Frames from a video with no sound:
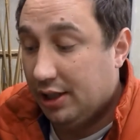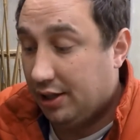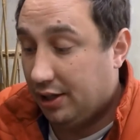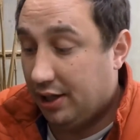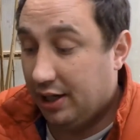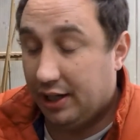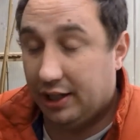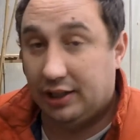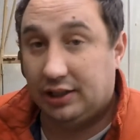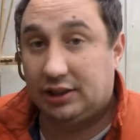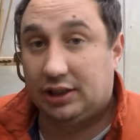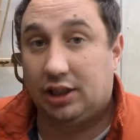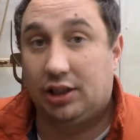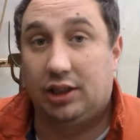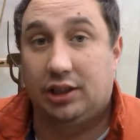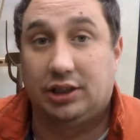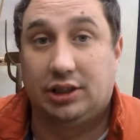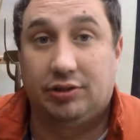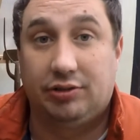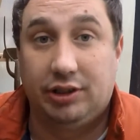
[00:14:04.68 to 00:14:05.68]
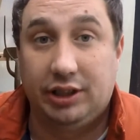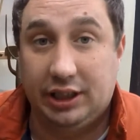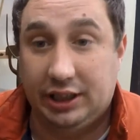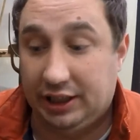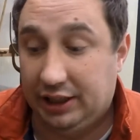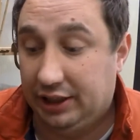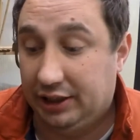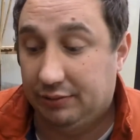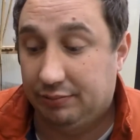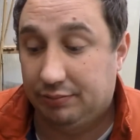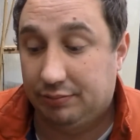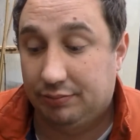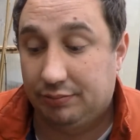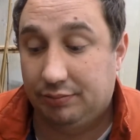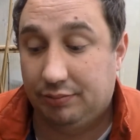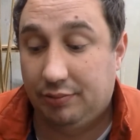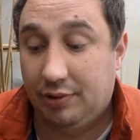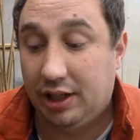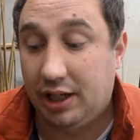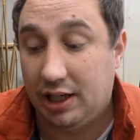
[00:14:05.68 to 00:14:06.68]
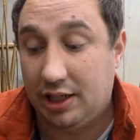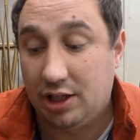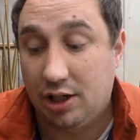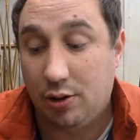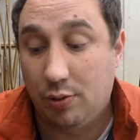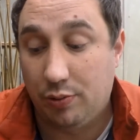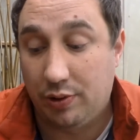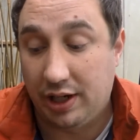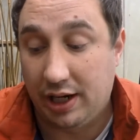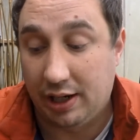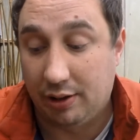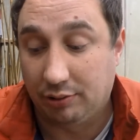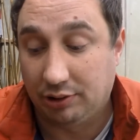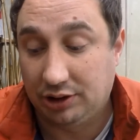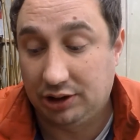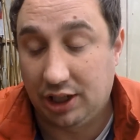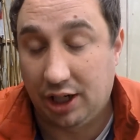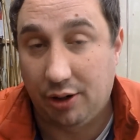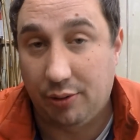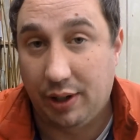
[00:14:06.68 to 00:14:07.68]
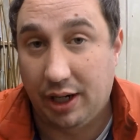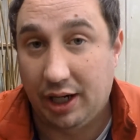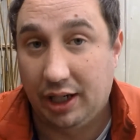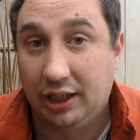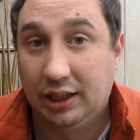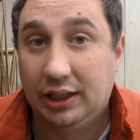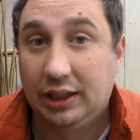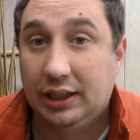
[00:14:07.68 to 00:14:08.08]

they're starting to really get old now, so